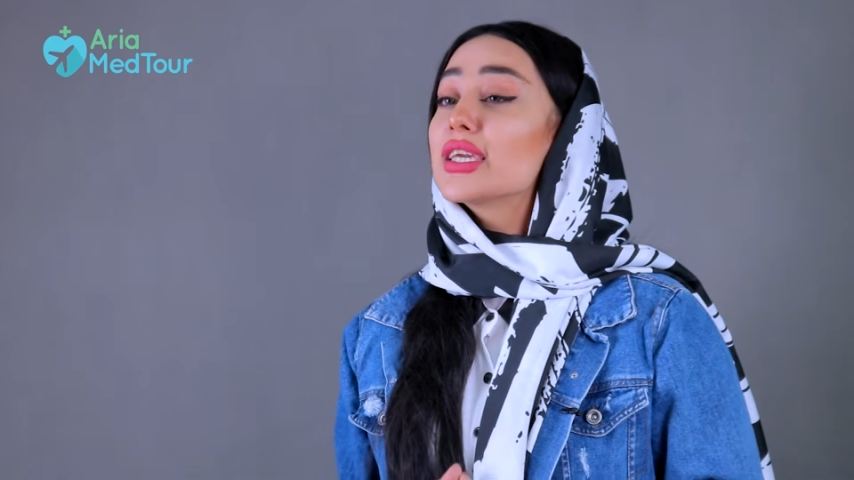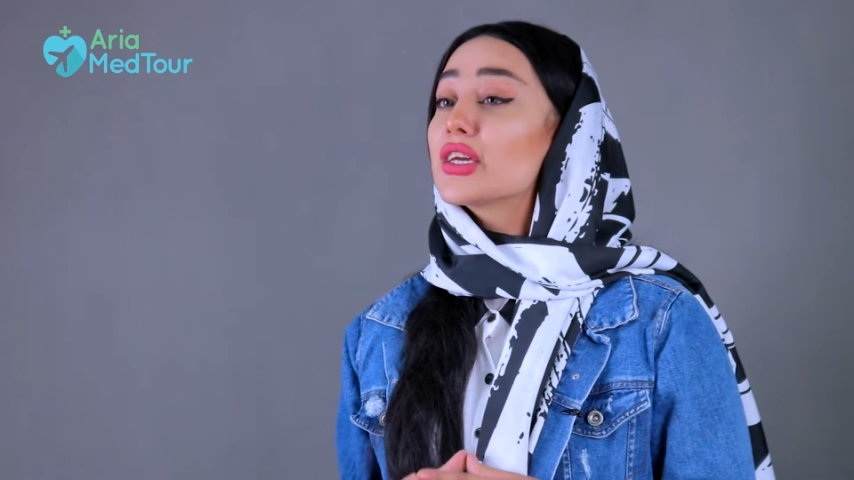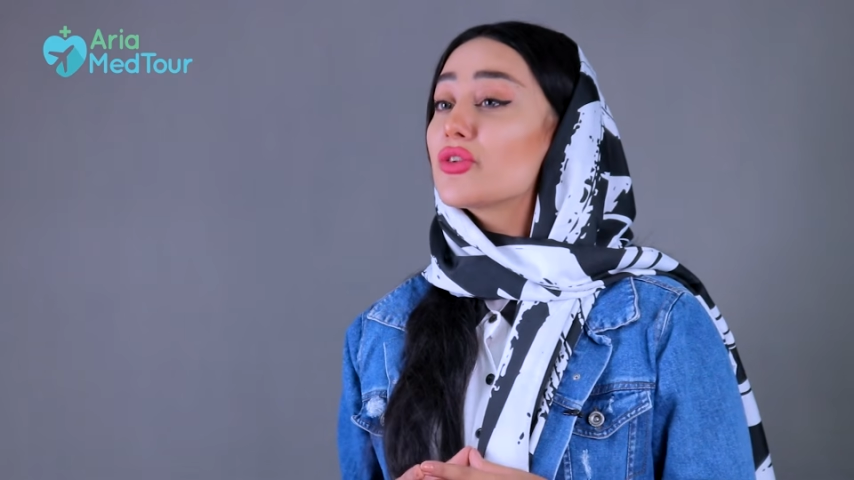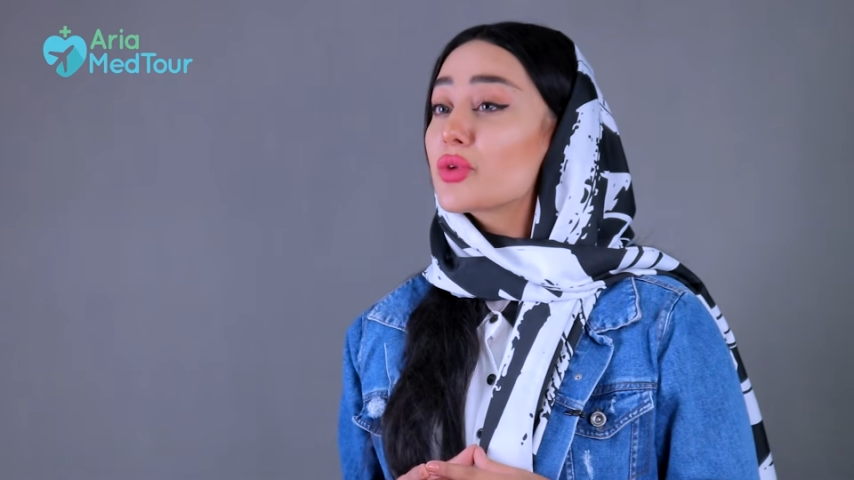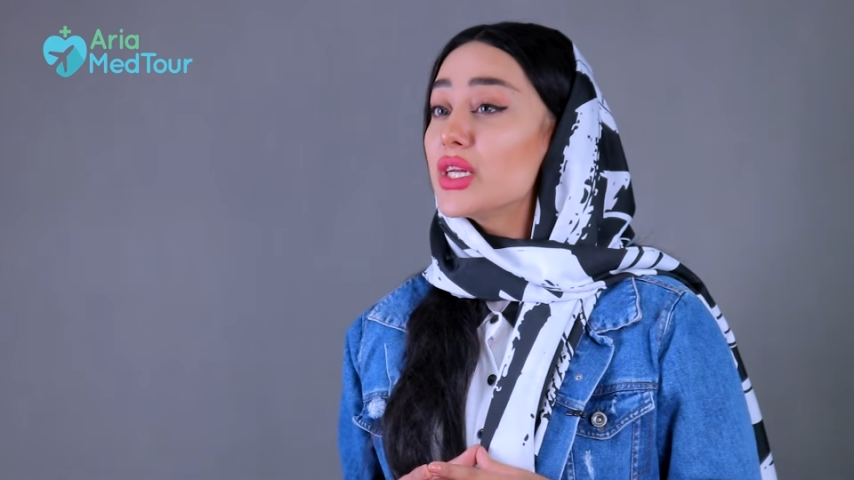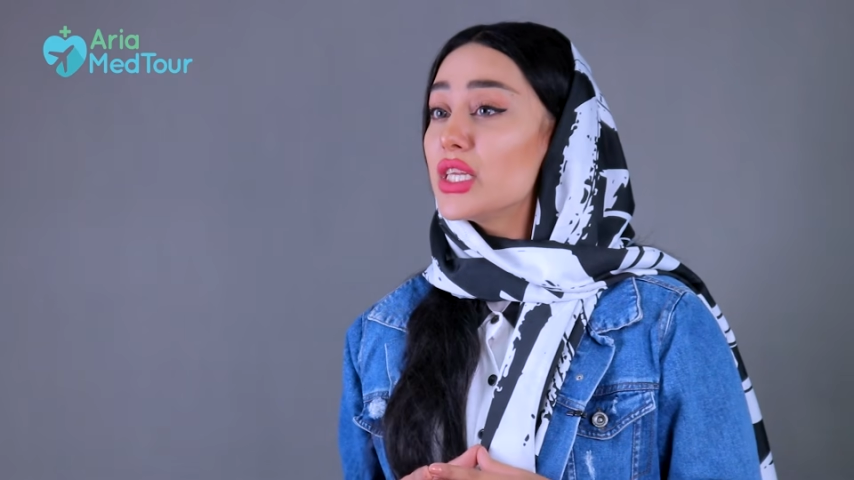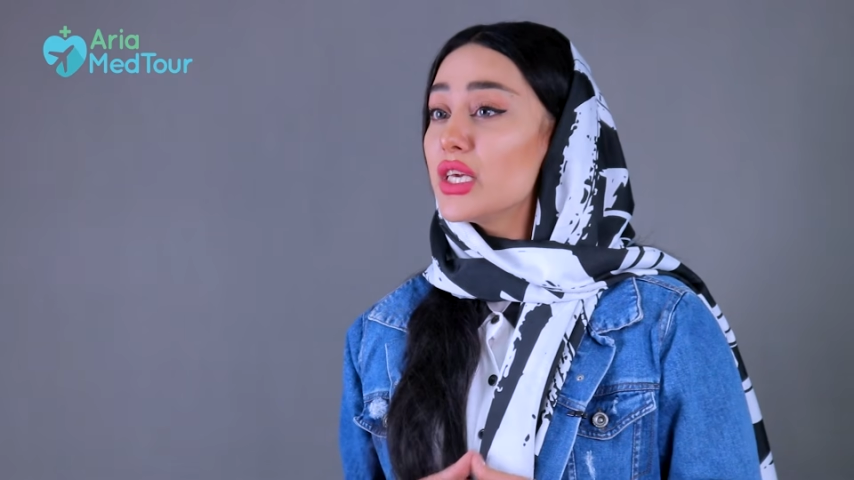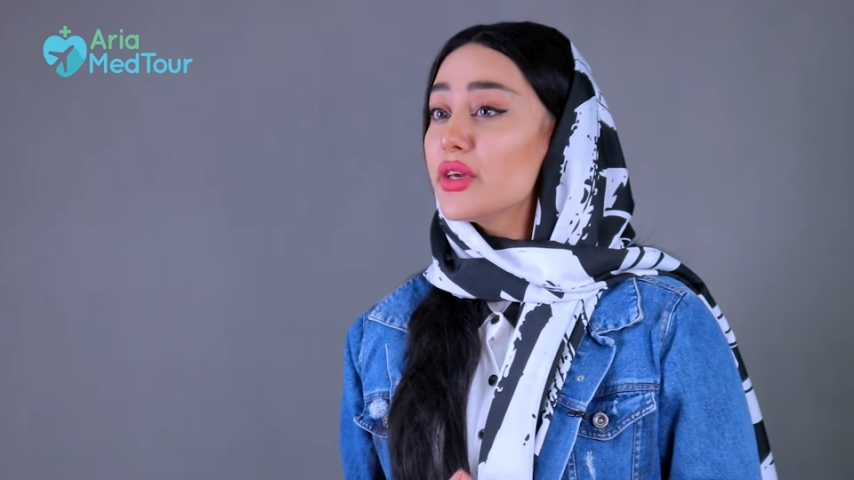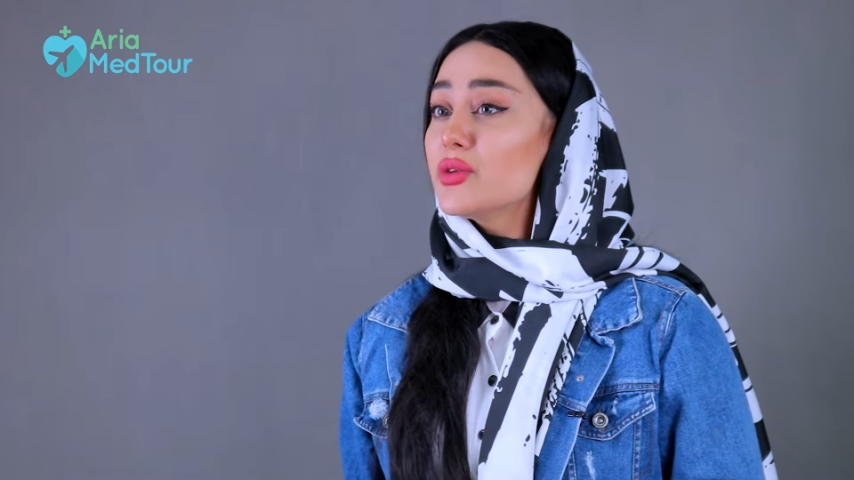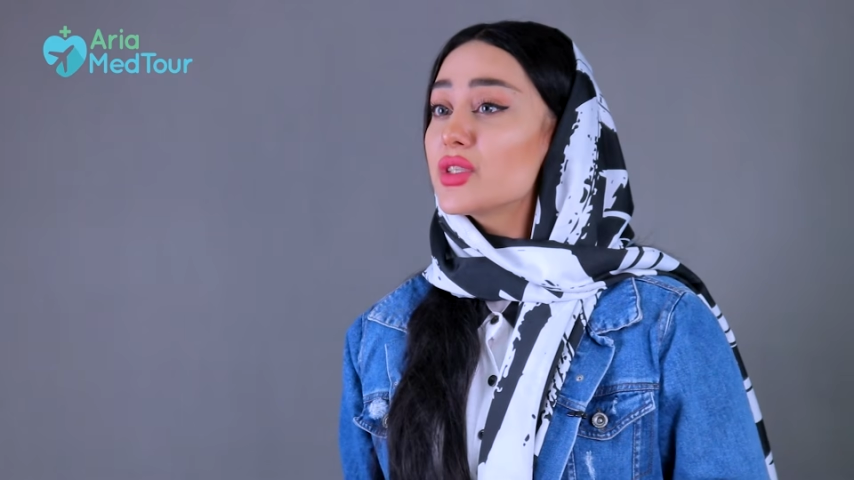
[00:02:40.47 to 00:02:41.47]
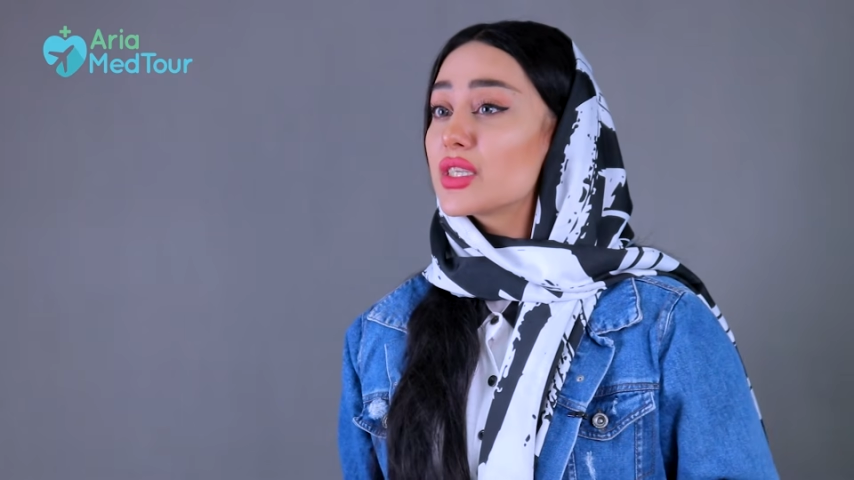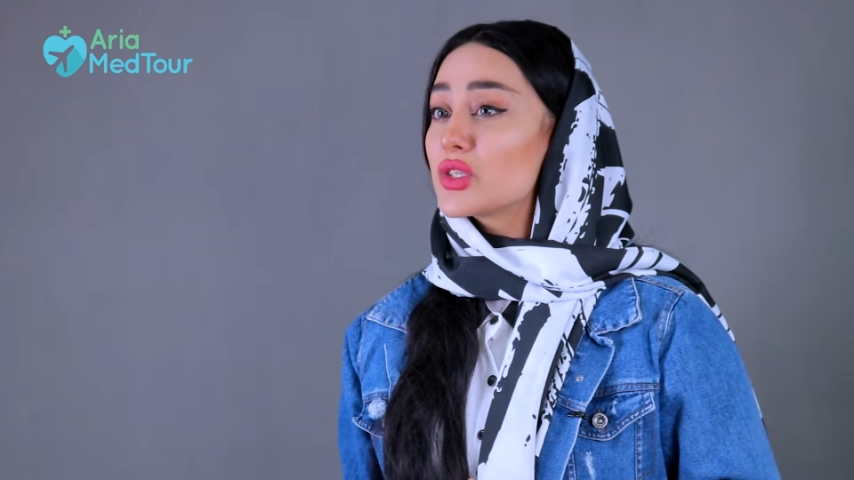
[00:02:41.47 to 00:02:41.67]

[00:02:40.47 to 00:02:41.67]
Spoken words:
can reduce the